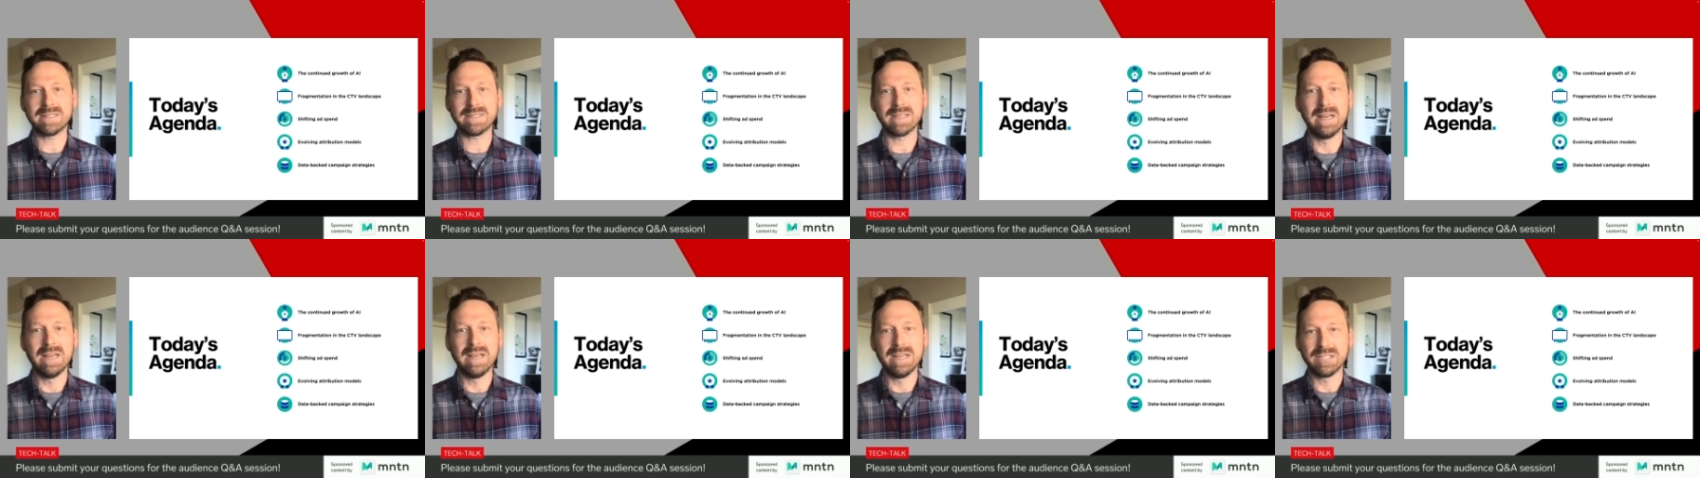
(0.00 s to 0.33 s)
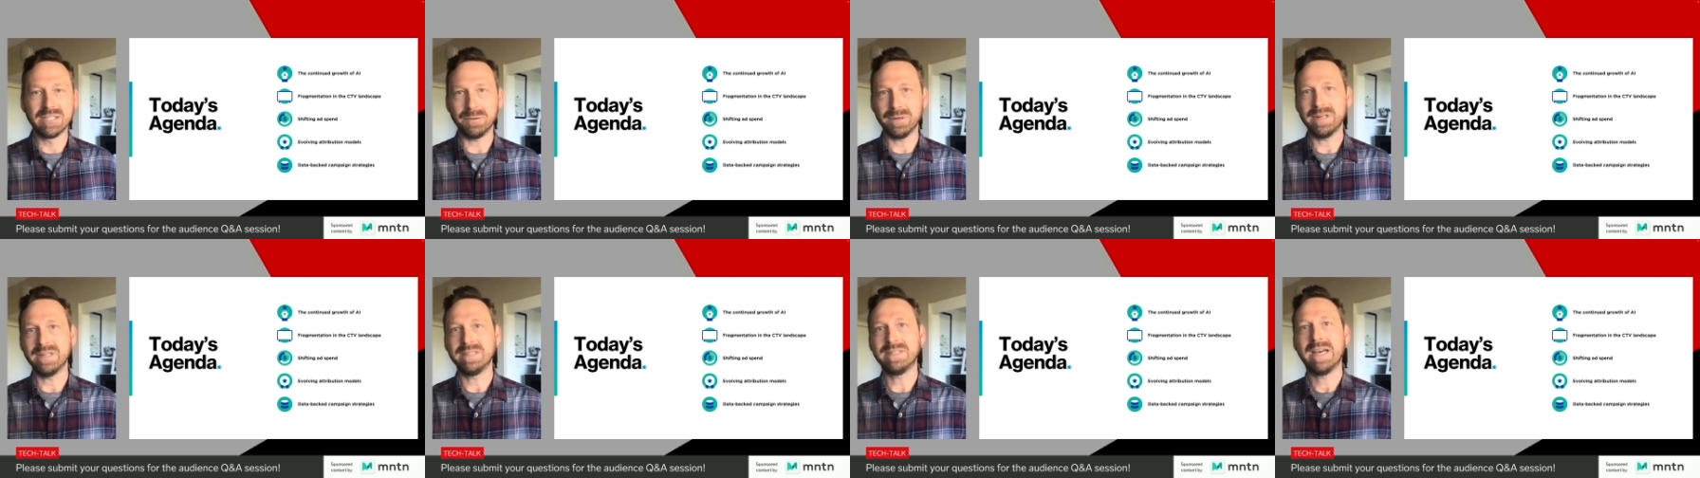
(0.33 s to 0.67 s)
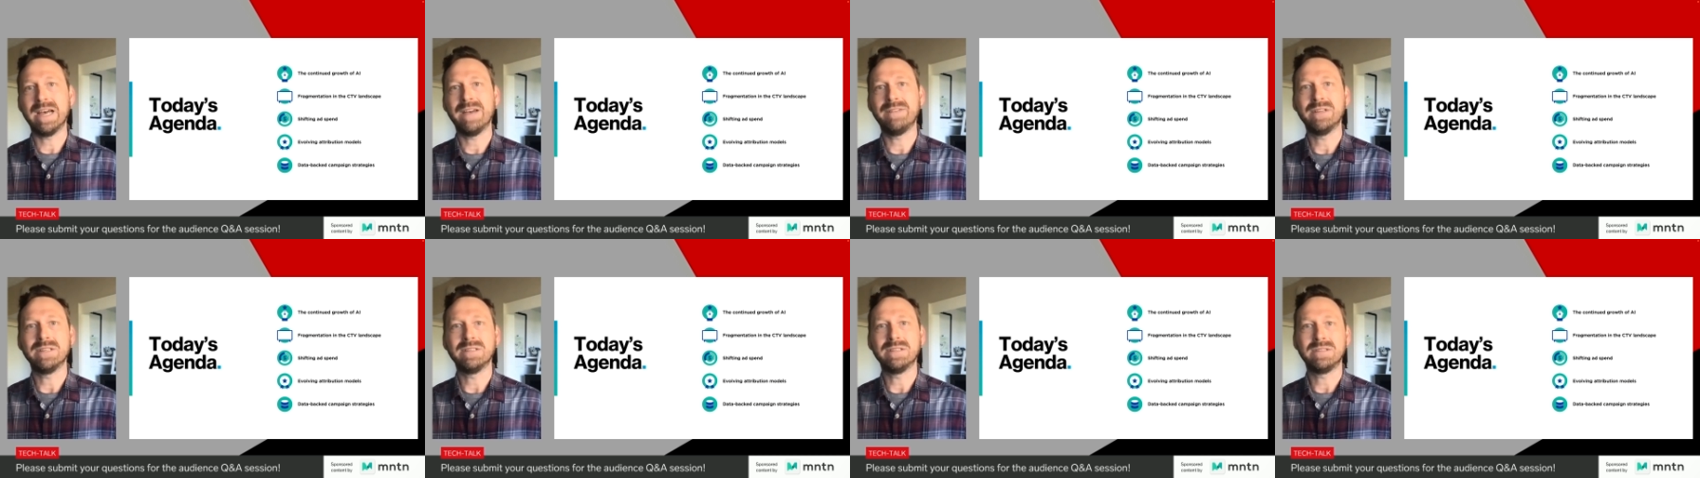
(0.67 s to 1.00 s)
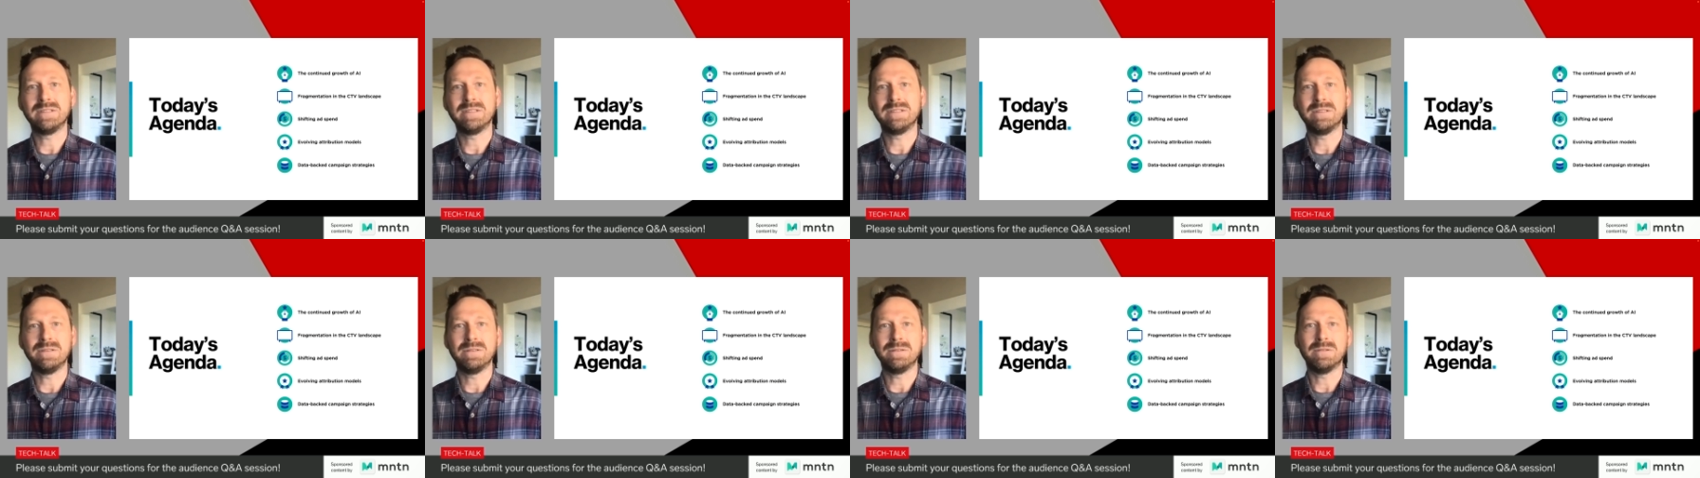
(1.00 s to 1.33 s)
So we're going to dive
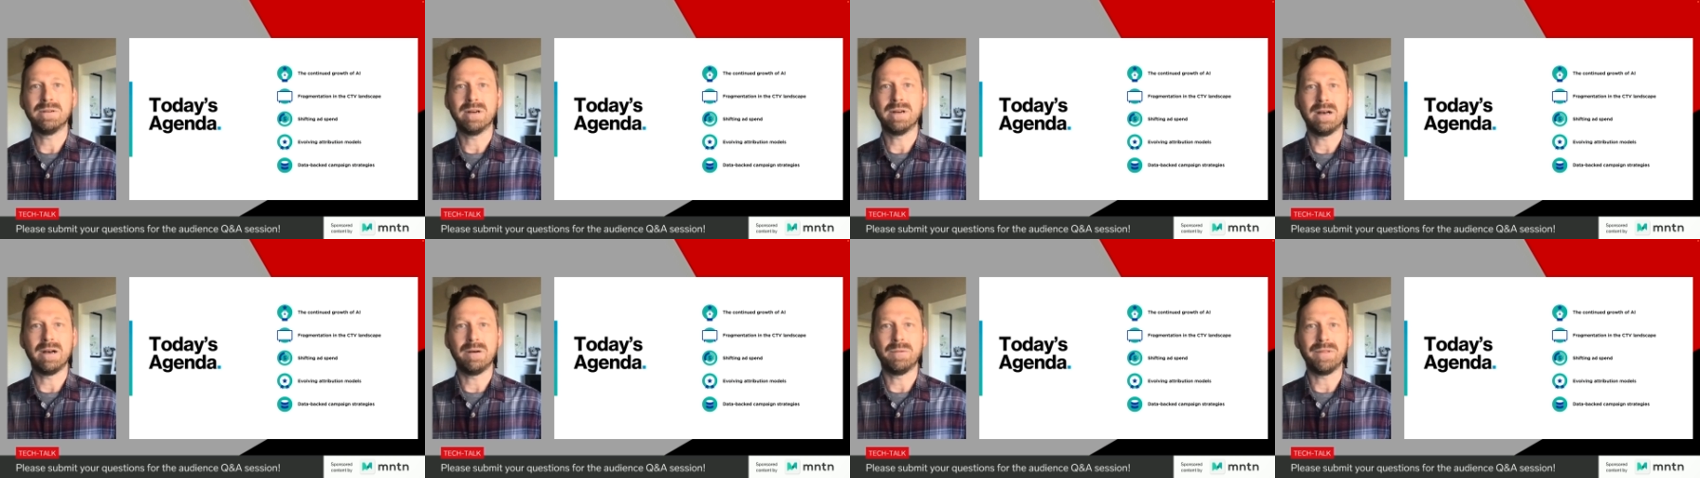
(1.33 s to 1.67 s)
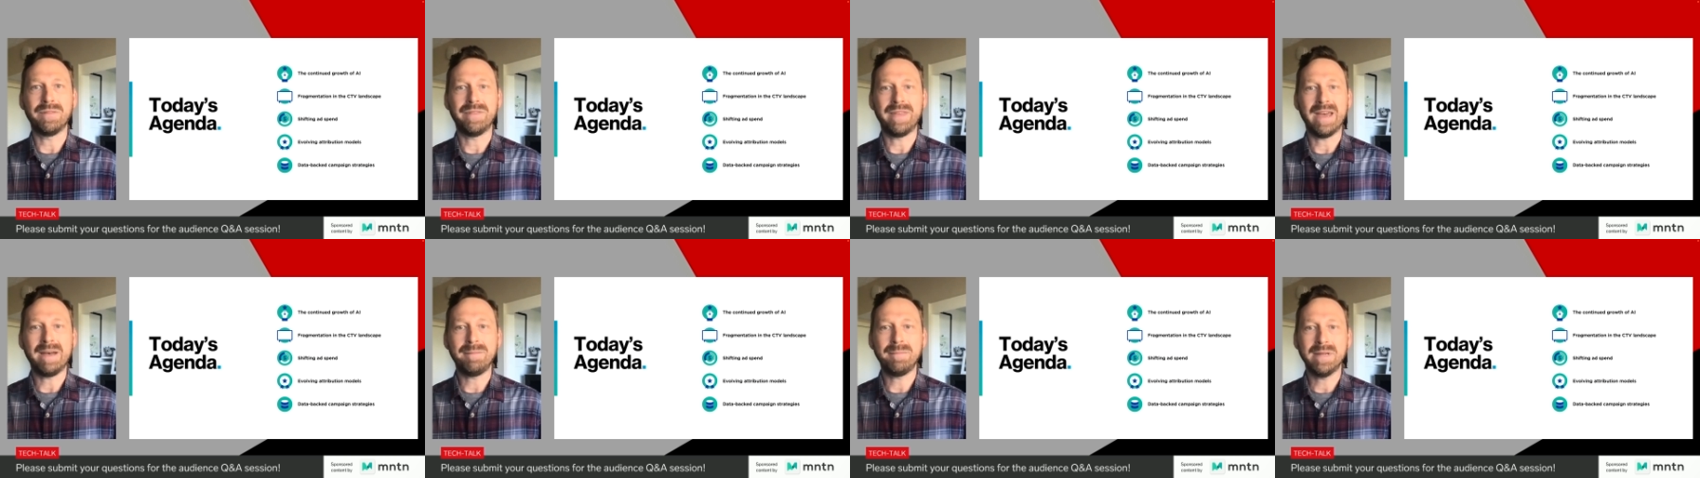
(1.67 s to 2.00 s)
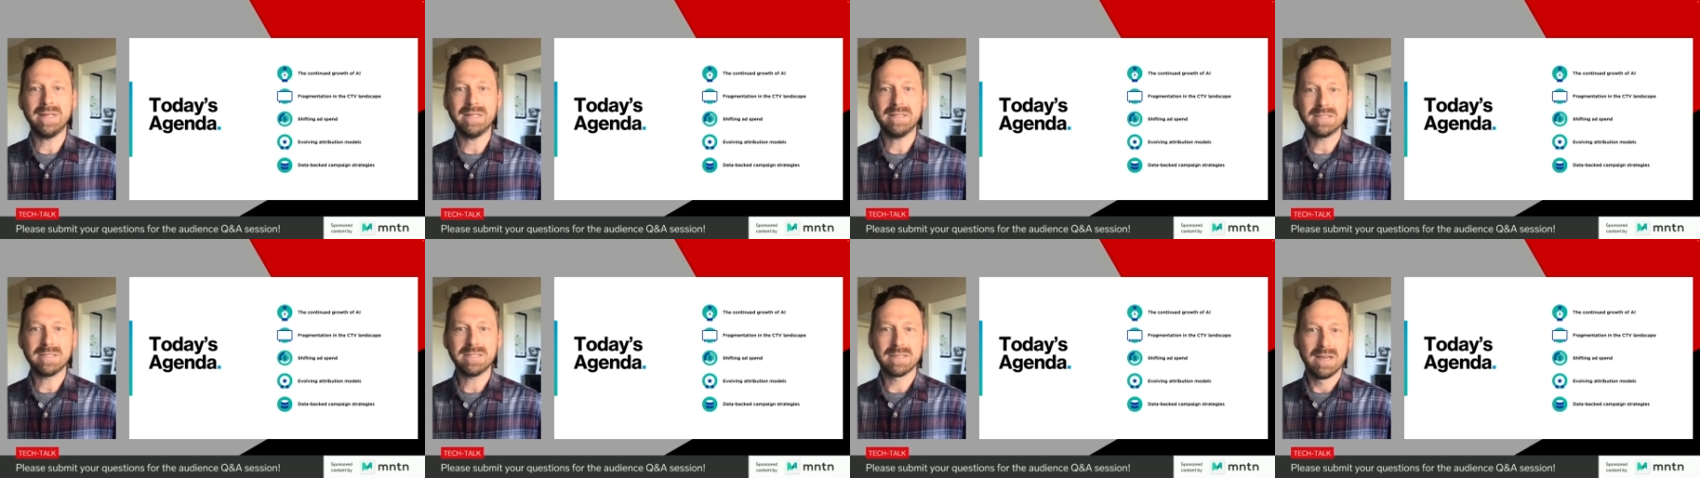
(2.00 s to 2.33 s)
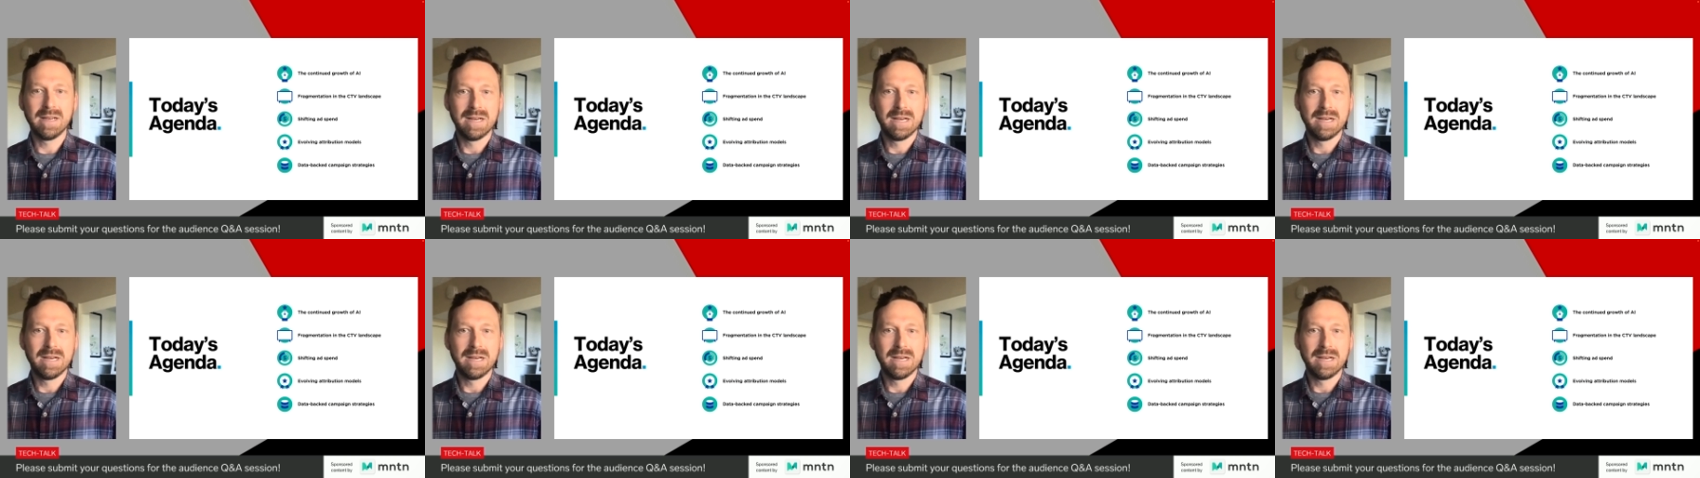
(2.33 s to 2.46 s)
into what that means.